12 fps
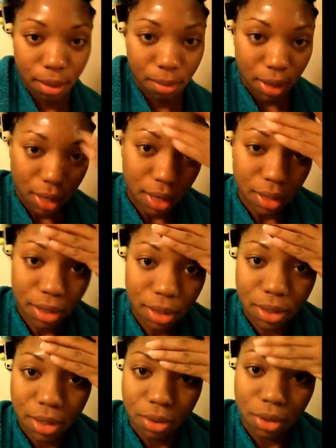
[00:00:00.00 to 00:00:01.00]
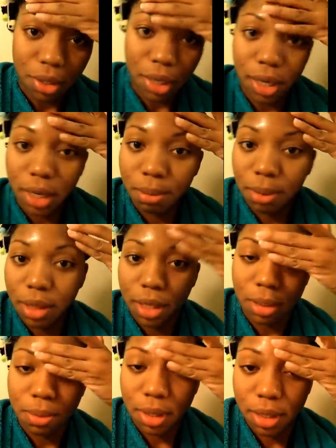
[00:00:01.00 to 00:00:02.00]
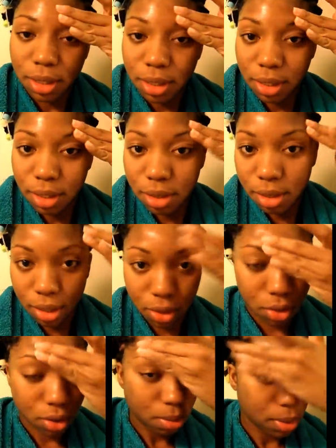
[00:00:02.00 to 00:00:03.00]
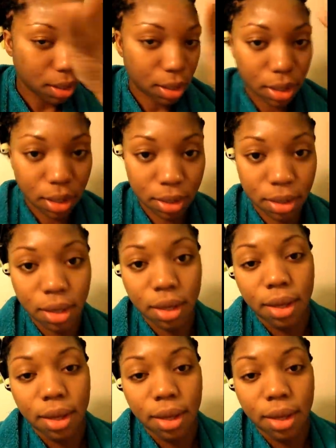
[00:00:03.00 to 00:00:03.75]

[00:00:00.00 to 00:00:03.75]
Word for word: My hair looks so shiny, but that's because it's extremely clean.